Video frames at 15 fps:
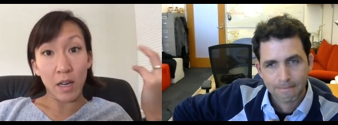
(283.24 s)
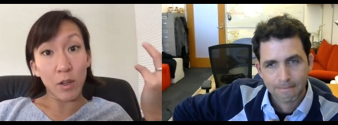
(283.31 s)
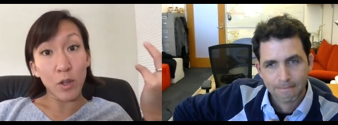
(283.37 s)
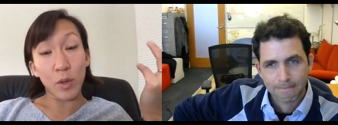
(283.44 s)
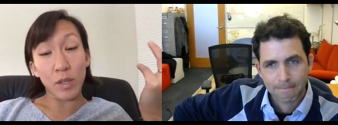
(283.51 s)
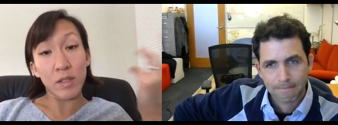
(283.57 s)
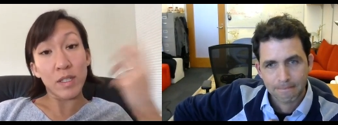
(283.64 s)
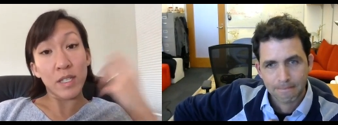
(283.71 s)
Speaker 1: can
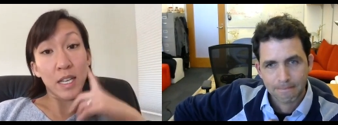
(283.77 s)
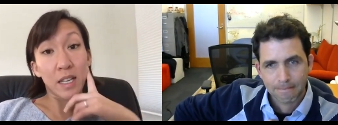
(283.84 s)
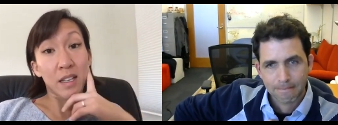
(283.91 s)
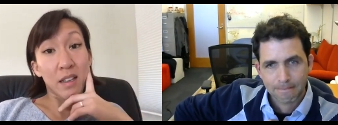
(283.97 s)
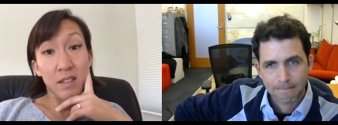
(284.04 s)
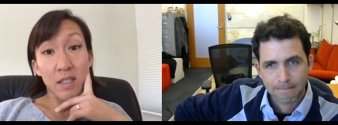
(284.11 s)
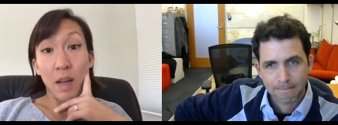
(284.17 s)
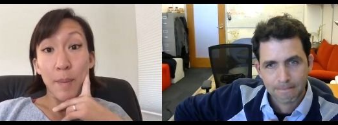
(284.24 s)
see
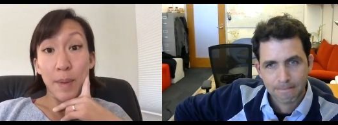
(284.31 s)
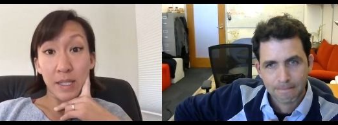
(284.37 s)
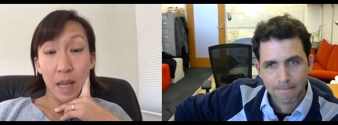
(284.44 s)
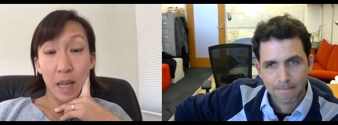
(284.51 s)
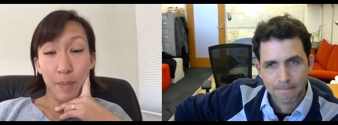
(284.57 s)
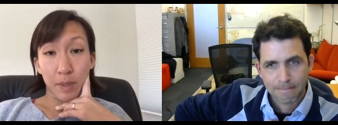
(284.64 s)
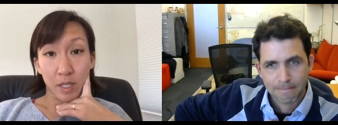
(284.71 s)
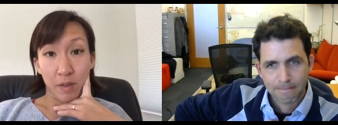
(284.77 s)
some
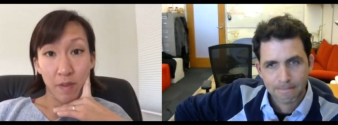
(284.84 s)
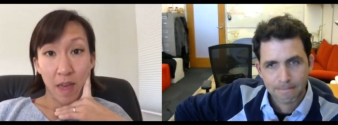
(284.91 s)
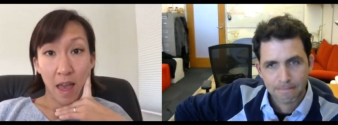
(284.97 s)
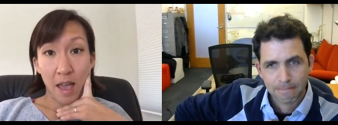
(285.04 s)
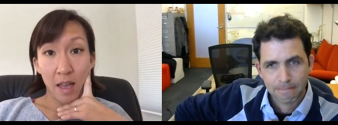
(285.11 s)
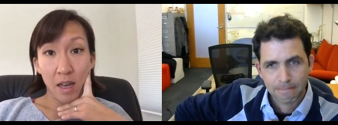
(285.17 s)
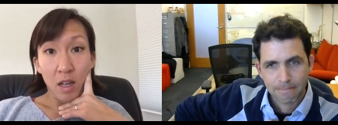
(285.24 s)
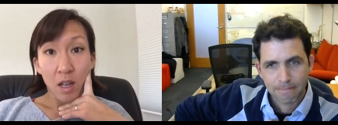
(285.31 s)
examples of that.
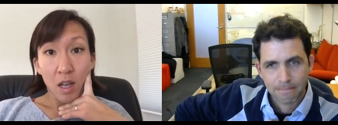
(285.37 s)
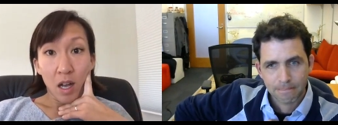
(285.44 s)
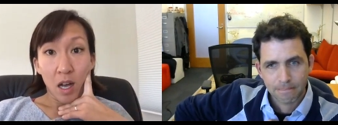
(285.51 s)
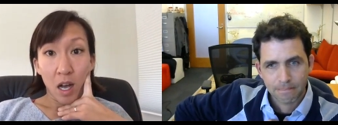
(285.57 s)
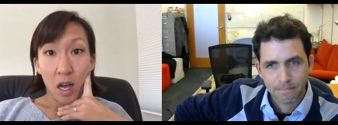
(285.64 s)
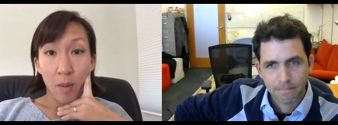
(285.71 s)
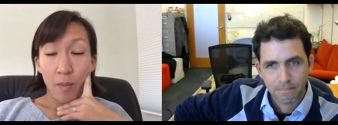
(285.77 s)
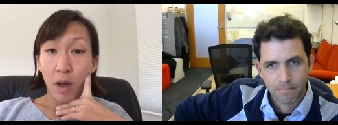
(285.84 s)

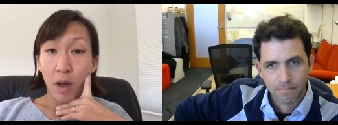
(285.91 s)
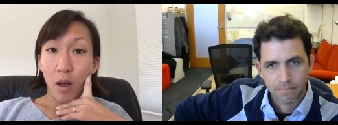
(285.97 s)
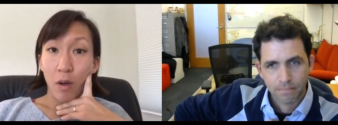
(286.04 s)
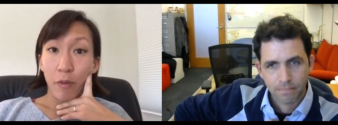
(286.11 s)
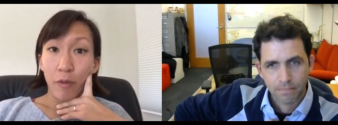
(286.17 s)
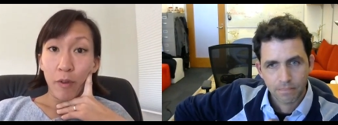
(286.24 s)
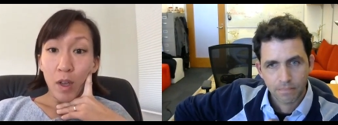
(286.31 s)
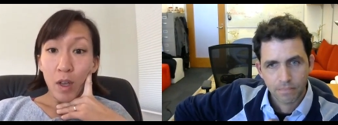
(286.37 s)
Um, of
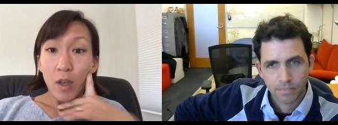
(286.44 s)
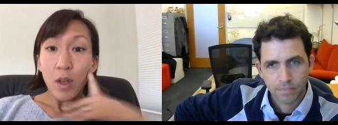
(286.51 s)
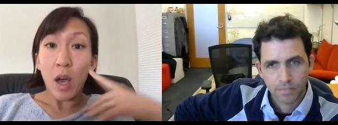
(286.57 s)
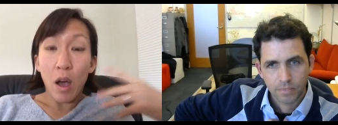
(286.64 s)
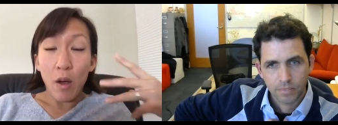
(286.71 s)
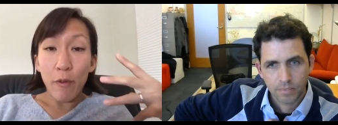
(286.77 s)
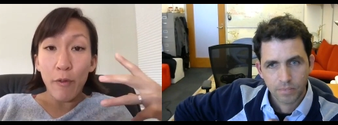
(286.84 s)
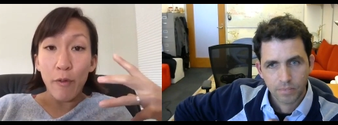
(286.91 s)

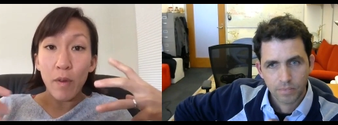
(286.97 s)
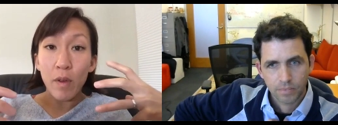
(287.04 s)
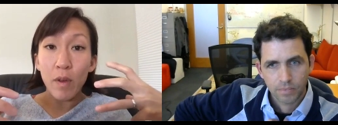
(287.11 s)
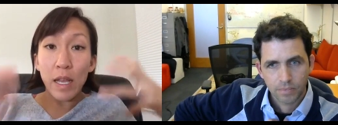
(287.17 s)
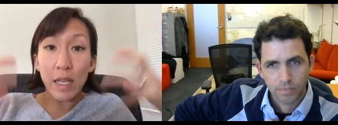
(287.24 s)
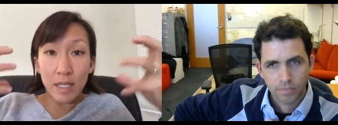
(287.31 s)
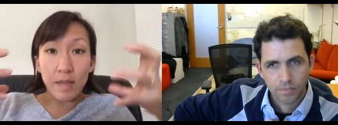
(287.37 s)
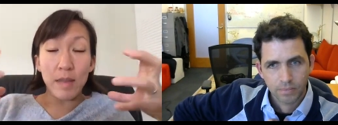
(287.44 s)
of
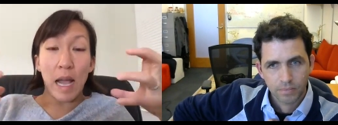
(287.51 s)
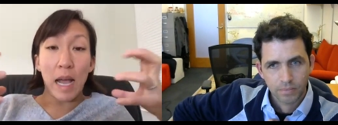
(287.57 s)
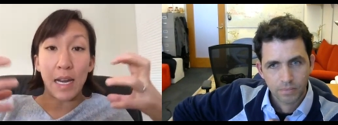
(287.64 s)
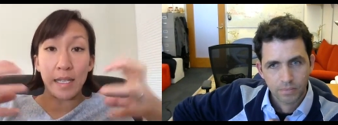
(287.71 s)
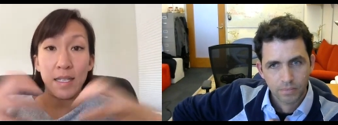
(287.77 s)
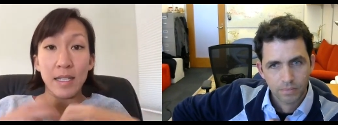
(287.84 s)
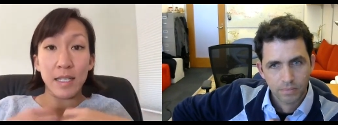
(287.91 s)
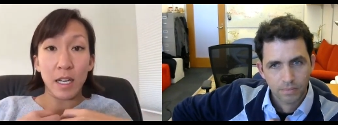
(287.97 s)
it's not
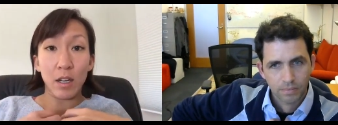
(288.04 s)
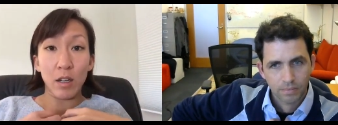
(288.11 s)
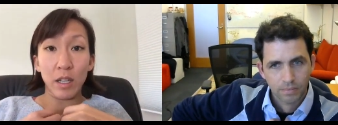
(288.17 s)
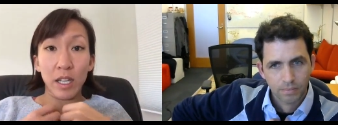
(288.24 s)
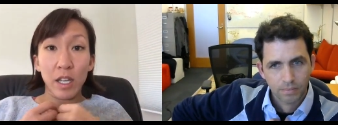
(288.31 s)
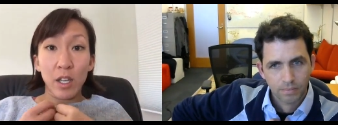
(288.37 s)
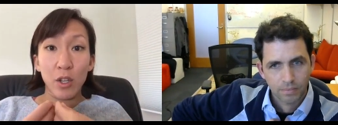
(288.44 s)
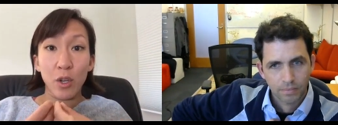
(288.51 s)
necessarily
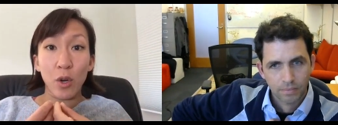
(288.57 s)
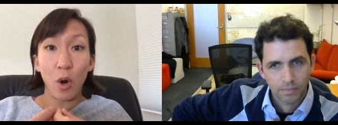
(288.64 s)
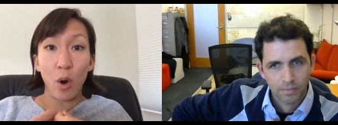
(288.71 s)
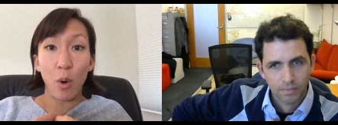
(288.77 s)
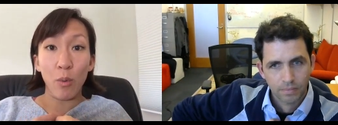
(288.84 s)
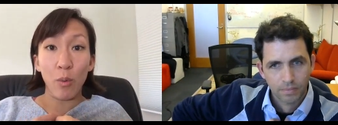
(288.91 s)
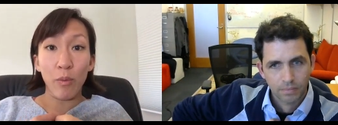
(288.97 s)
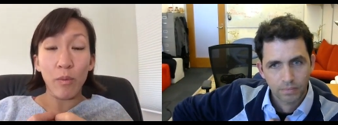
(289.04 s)
your
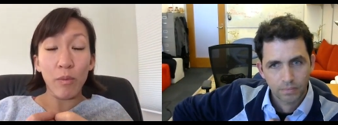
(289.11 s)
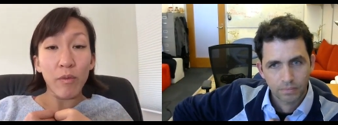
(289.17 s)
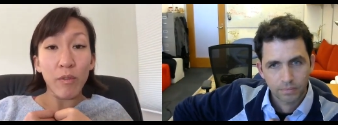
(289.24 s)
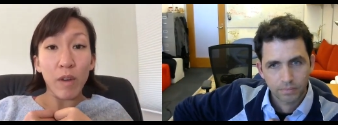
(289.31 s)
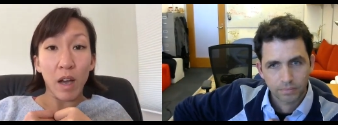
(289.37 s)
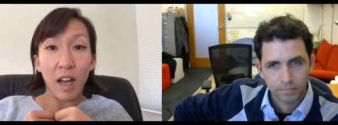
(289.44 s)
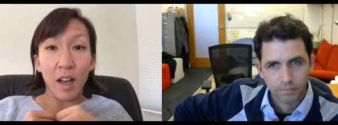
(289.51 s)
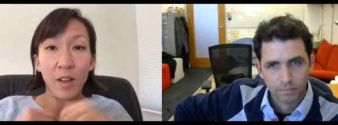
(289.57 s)
own.
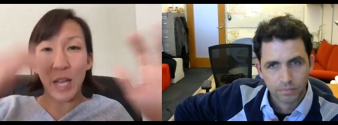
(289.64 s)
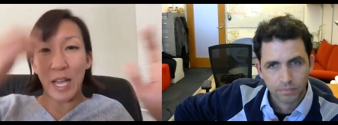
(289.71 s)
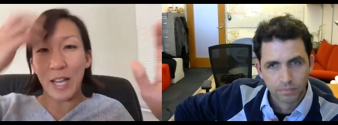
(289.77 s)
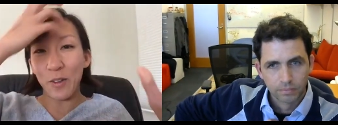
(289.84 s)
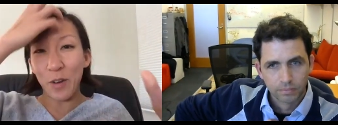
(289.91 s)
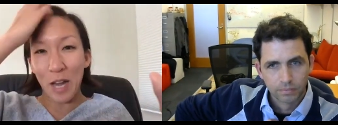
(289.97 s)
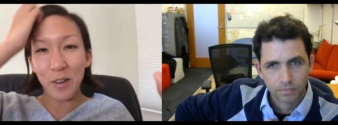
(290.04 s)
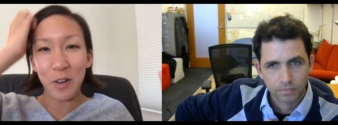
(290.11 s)
Uh, so I don't I
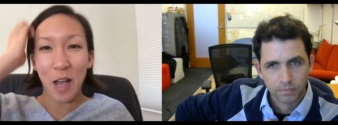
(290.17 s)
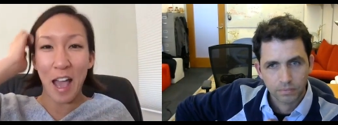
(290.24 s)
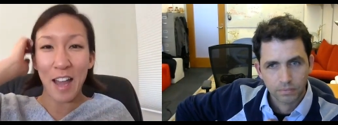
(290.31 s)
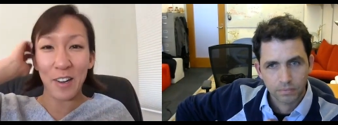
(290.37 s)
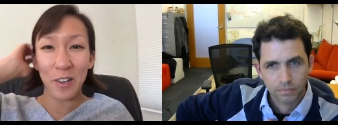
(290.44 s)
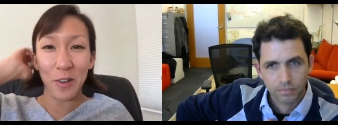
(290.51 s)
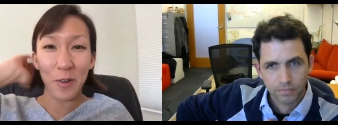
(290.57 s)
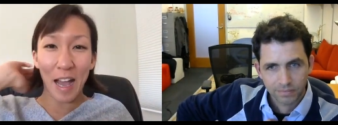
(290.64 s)
don't know I don't
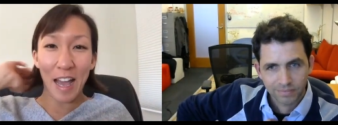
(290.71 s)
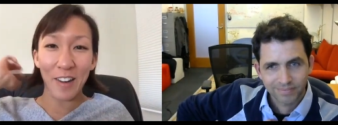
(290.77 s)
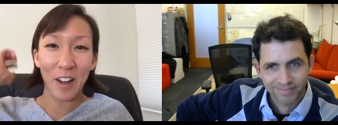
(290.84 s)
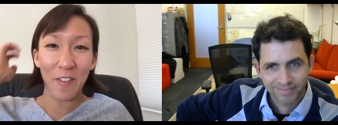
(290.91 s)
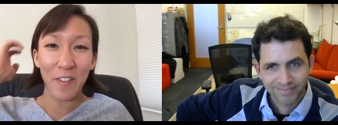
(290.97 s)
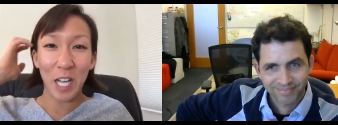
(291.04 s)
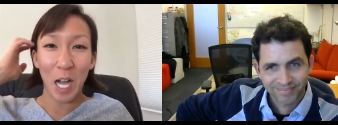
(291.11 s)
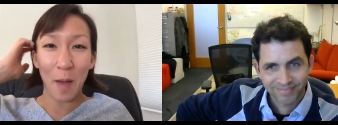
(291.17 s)
know I don't have any
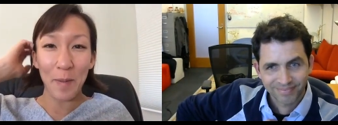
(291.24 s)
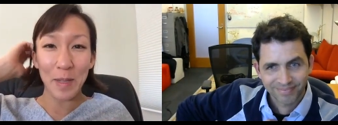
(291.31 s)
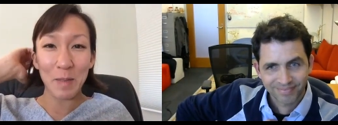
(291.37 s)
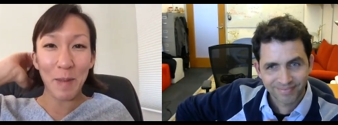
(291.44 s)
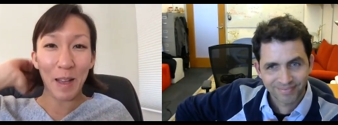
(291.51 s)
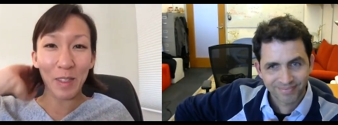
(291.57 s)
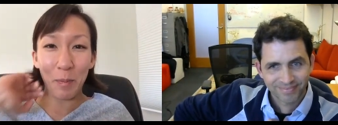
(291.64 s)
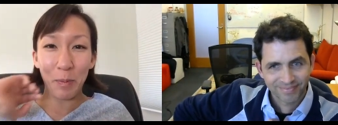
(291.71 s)
comments about
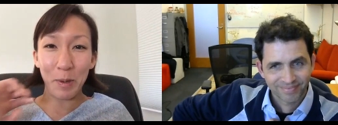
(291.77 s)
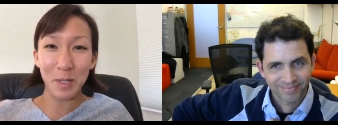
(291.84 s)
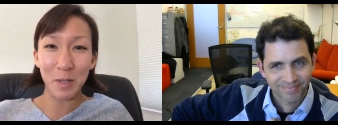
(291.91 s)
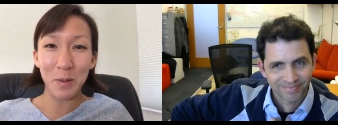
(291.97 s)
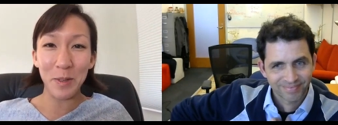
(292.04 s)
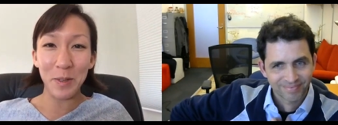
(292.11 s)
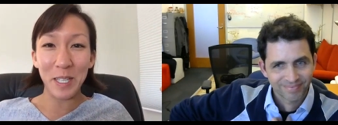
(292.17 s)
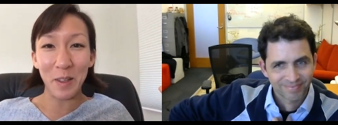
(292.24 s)
the person who
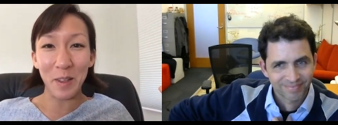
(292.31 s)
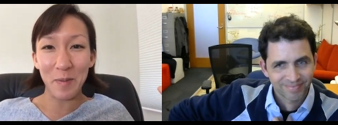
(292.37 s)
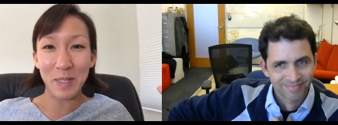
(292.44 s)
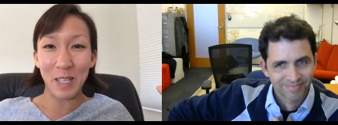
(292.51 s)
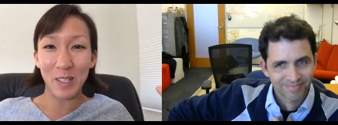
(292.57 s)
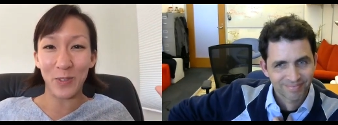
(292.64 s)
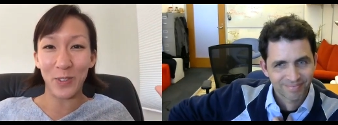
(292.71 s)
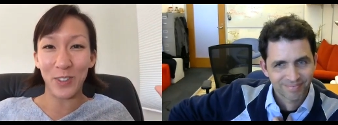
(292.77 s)
had killed themselves
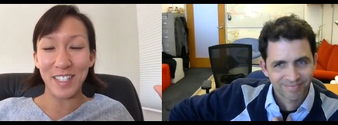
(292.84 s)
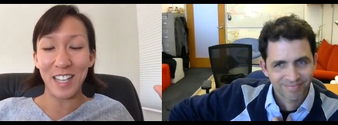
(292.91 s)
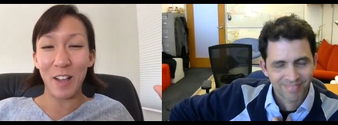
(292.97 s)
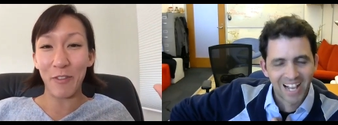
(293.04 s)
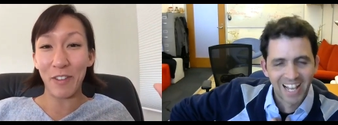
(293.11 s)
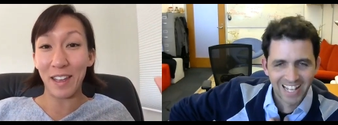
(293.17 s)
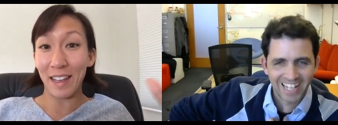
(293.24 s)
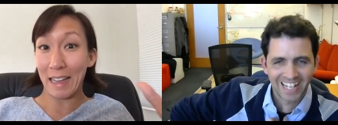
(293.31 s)
for a
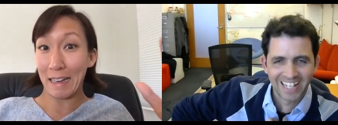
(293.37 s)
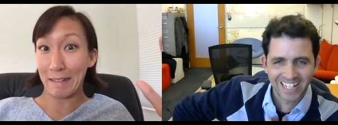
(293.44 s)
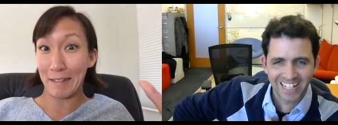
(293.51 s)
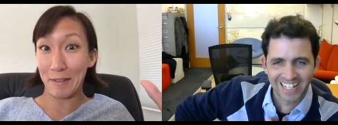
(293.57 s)
selfie, or,